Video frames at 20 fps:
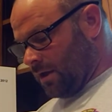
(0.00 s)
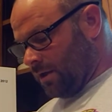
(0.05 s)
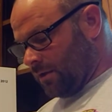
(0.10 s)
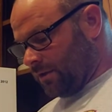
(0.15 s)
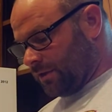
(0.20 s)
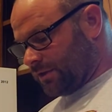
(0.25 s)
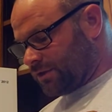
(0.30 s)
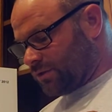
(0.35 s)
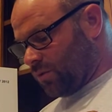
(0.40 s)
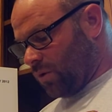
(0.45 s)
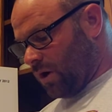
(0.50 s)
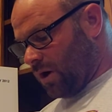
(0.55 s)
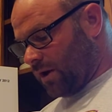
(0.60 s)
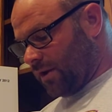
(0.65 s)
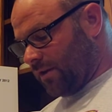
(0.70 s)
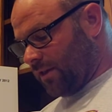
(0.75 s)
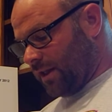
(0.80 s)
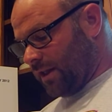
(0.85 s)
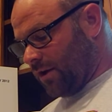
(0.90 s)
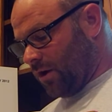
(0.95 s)
The
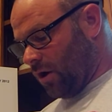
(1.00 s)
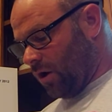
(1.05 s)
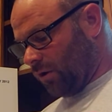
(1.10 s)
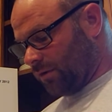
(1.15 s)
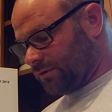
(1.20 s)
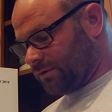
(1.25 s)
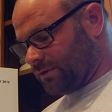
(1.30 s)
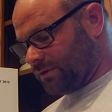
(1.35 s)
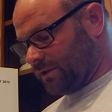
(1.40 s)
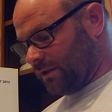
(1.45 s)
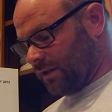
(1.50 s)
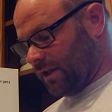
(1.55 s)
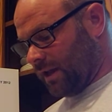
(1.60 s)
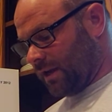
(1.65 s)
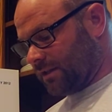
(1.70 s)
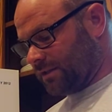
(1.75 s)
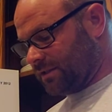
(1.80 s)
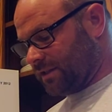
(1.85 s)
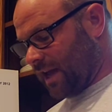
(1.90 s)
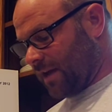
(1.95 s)
squad then halts
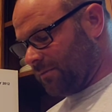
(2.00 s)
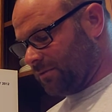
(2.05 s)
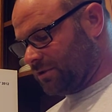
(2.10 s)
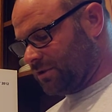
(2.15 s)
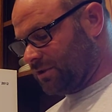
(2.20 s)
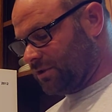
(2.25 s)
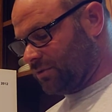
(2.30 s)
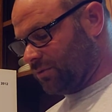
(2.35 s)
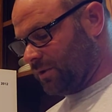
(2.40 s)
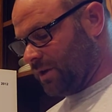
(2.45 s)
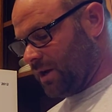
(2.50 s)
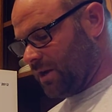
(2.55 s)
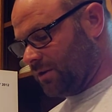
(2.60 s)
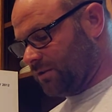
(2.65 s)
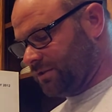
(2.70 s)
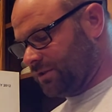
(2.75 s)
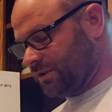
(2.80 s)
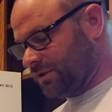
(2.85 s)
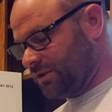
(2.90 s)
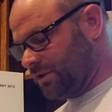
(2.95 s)
and establishes
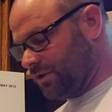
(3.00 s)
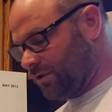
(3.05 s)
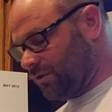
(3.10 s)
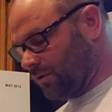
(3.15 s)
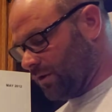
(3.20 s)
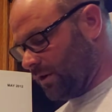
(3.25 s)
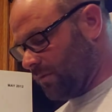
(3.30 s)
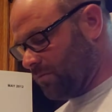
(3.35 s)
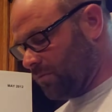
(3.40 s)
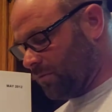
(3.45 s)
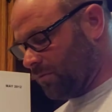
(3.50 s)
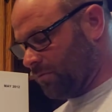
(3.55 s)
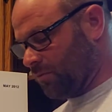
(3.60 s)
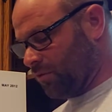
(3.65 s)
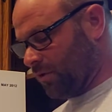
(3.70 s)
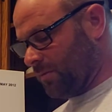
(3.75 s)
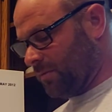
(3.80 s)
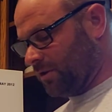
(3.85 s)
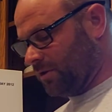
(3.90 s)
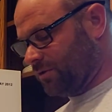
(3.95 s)
360-degree
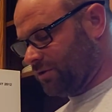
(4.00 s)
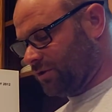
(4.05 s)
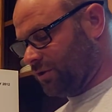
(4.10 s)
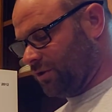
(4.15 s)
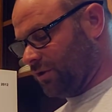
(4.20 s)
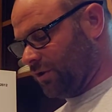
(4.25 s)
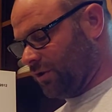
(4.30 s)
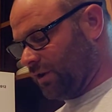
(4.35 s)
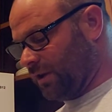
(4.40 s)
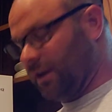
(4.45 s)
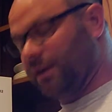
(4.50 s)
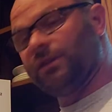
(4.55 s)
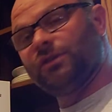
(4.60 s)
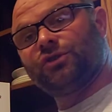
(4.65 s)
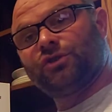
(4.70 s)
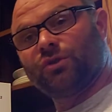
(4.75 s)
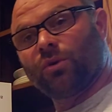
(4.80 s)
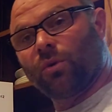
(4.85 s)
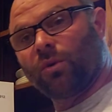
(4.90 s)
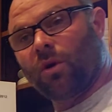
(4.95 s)
perimeter security in the
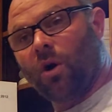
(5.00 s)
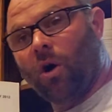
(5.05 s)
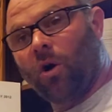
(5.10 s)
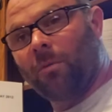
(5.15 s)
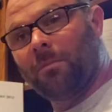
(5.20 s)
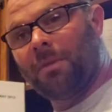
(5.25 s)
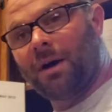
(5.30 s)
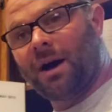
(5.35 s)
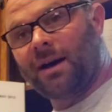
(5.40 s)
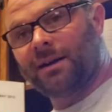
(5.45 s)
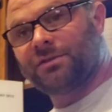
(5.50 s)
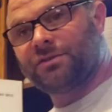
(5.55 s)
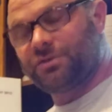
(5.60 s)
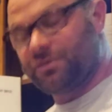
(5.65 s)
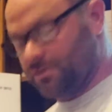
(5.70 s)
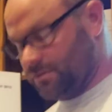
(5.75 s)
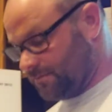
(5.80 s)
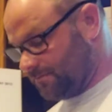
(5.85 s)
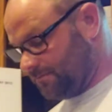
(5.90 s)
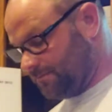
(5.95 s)
short halt posture.